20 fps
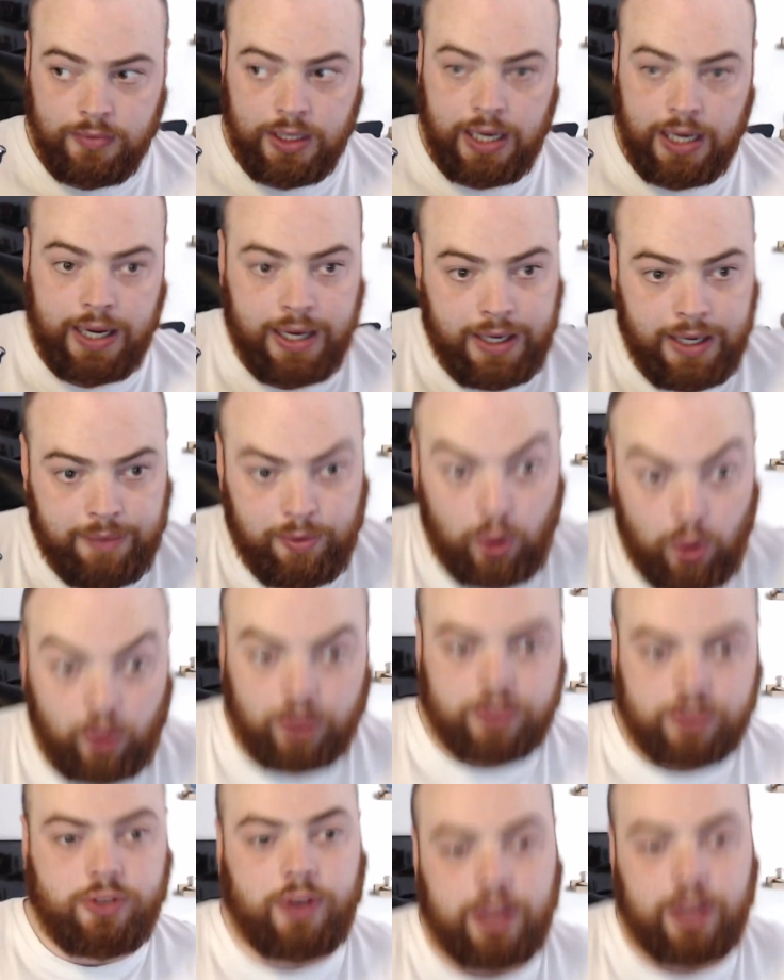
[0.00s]
Or
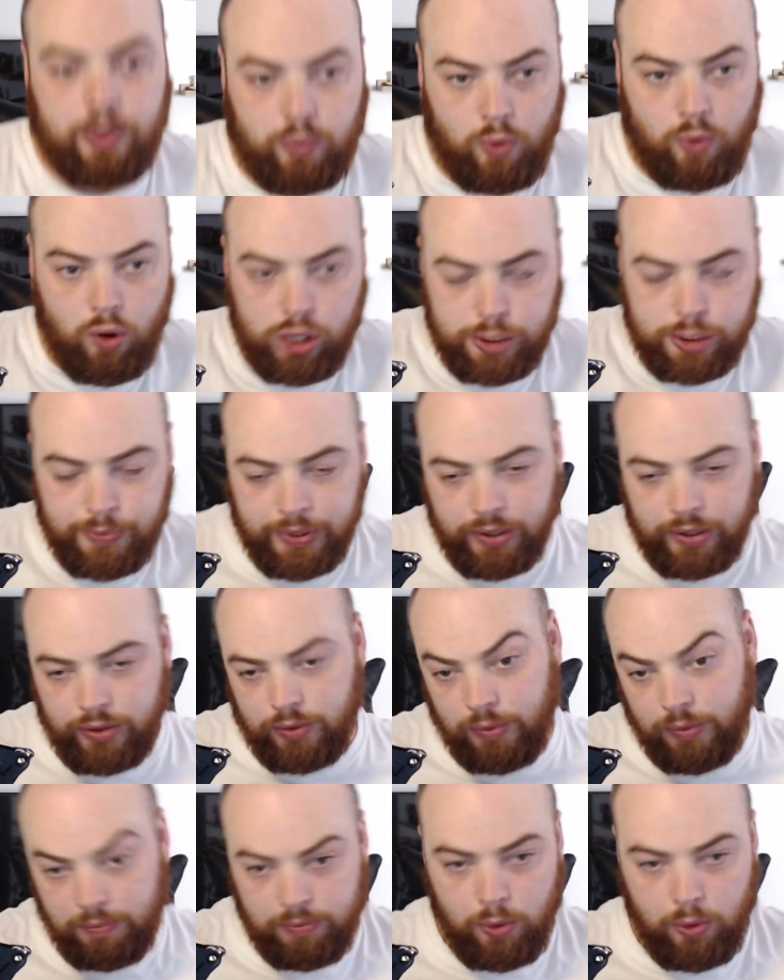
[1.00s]
sorry, the Wasp,
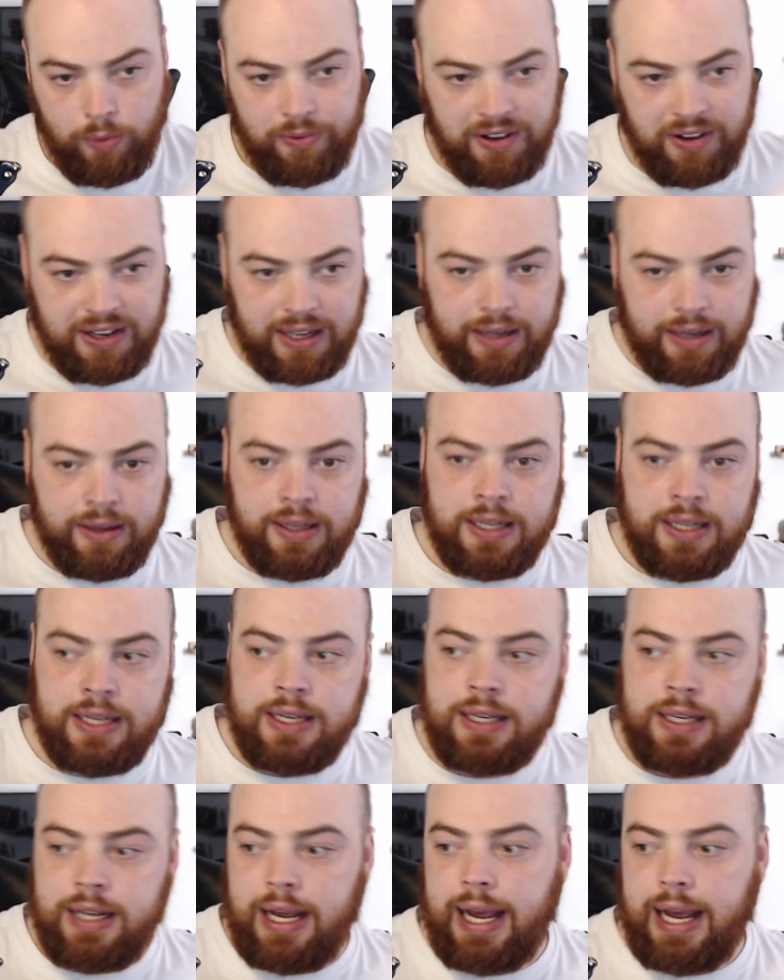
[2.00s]
Hope Van Dyne.
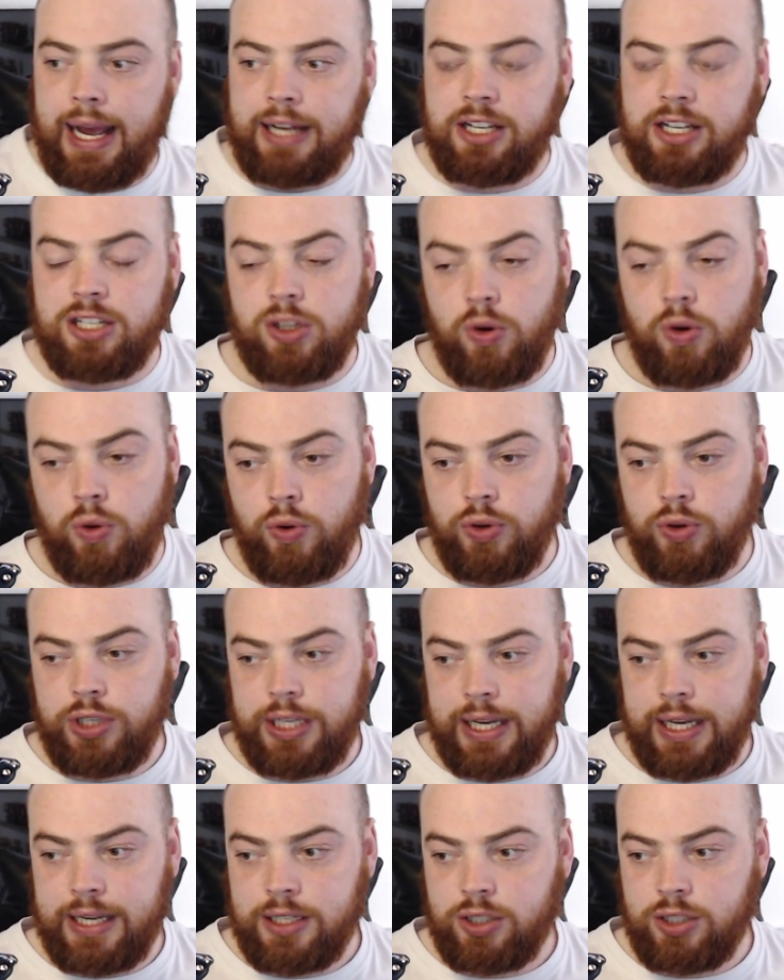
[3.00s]
Doesn't know who
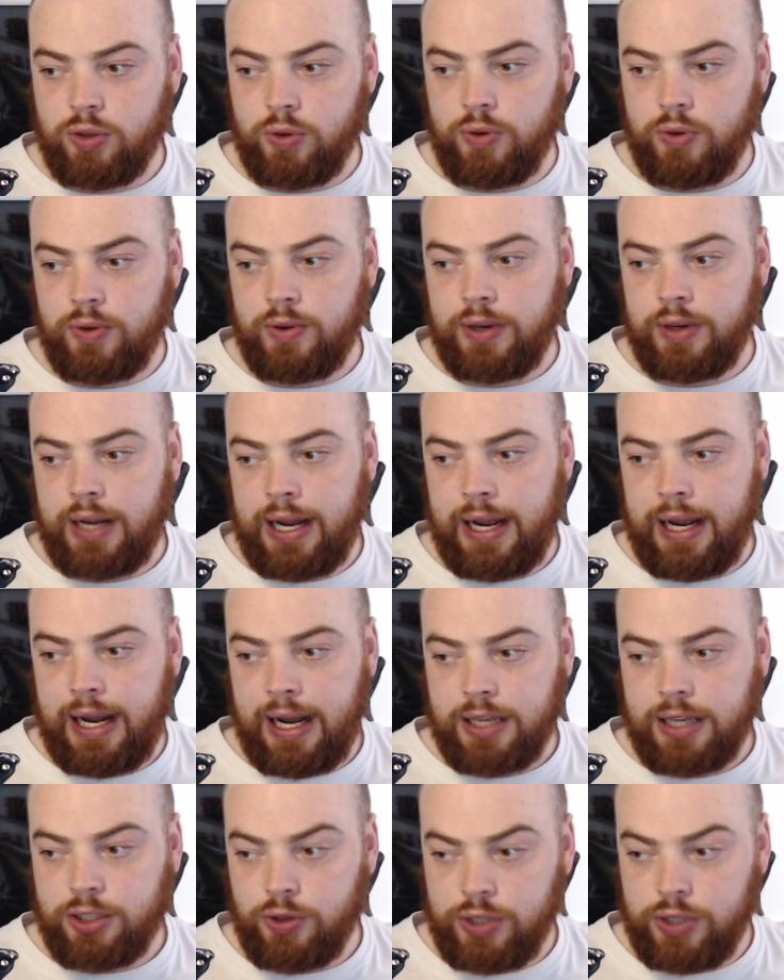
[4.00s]
she is, so
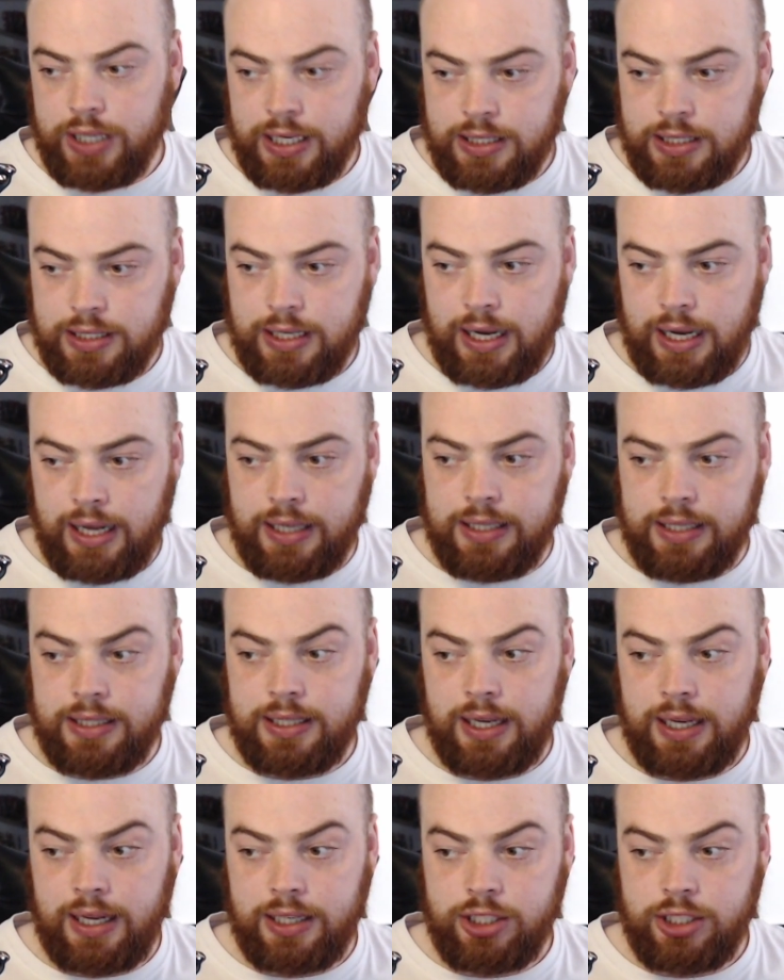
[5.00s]
asks who she is, and
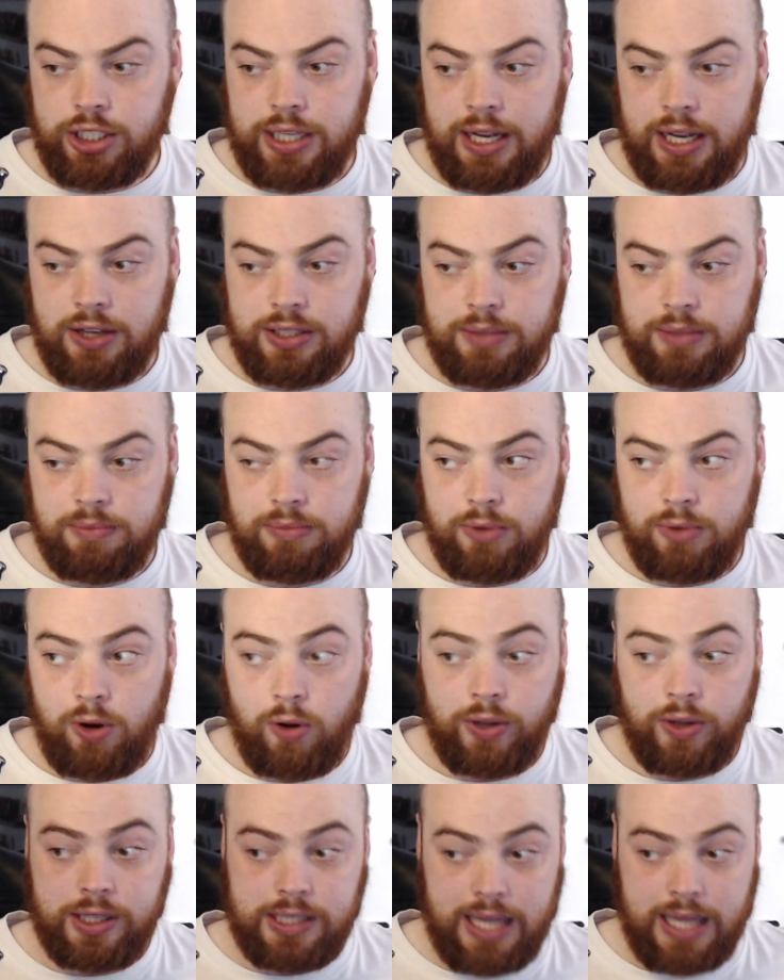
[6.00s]
she tells him all
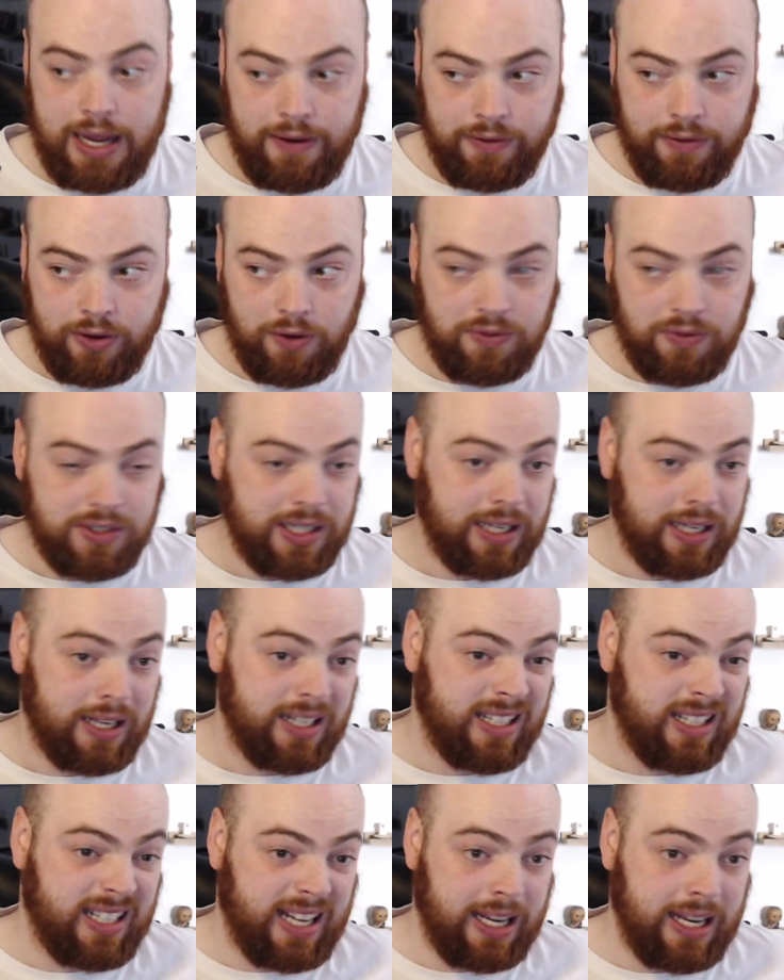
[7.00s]
that's left. Obviously, I
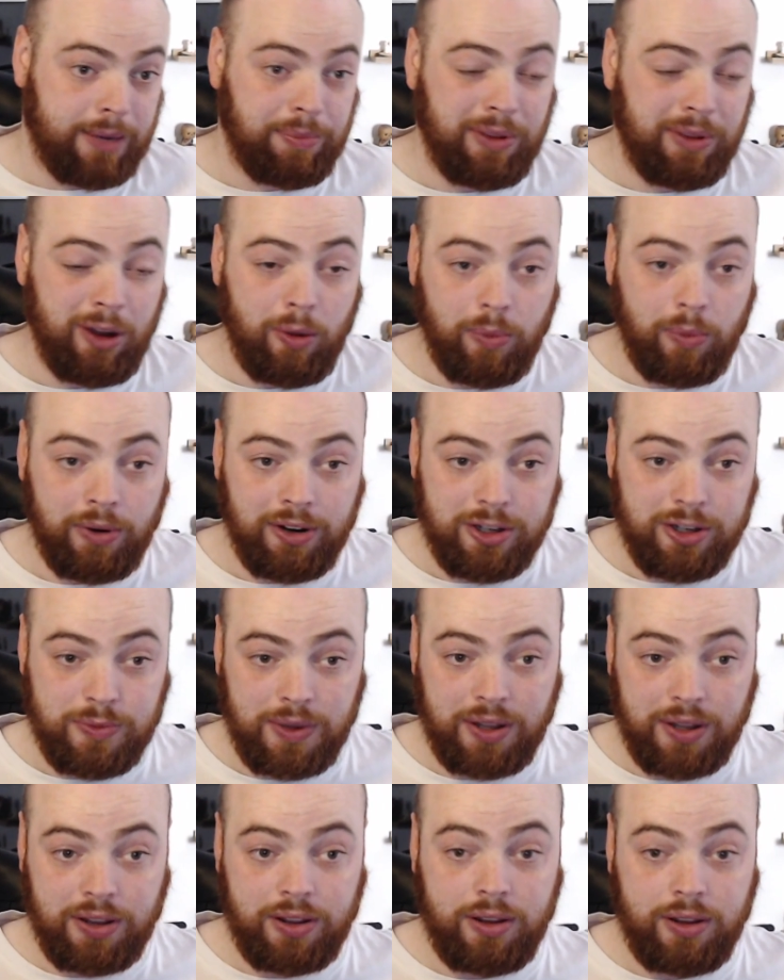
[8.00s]
kind of play on words
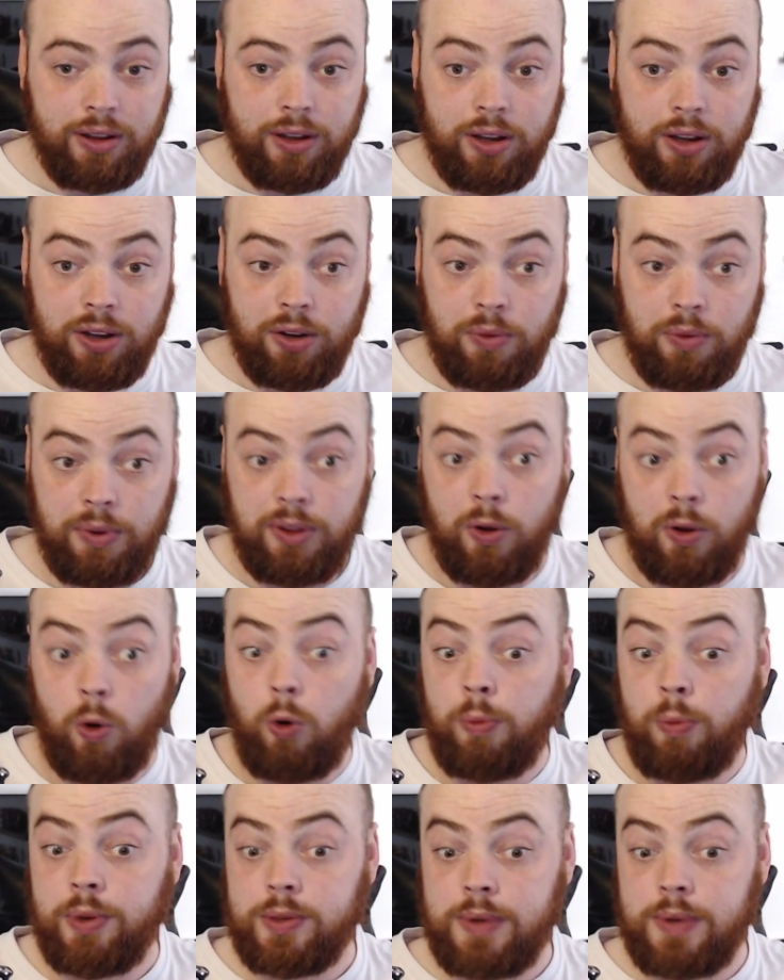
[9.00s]
with
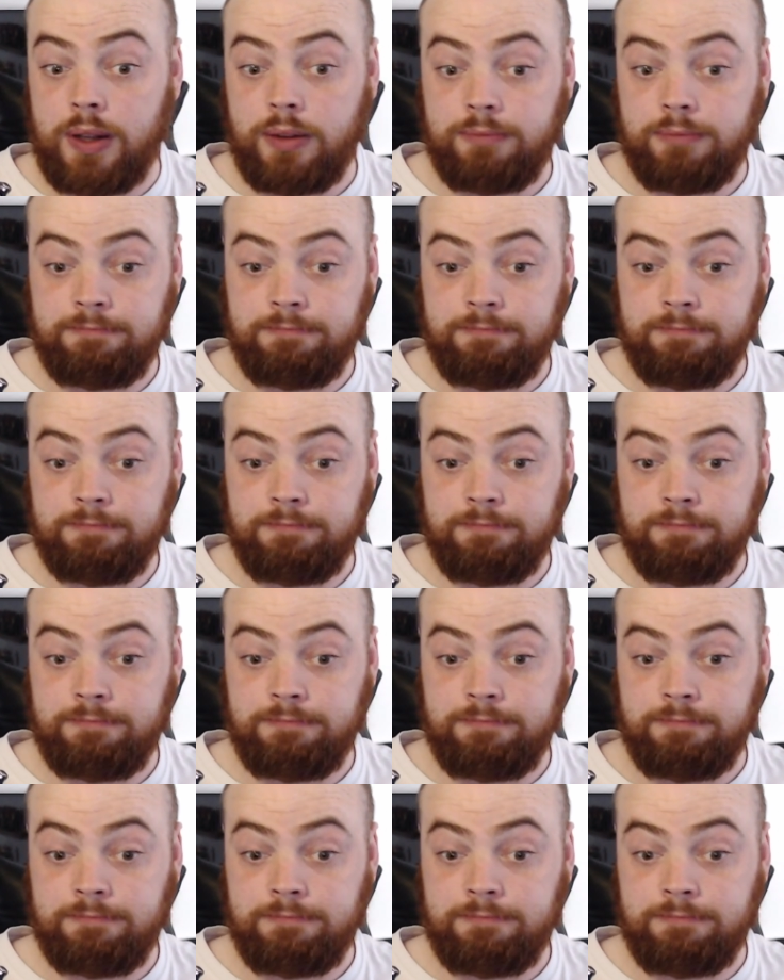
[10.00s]
Hope as well.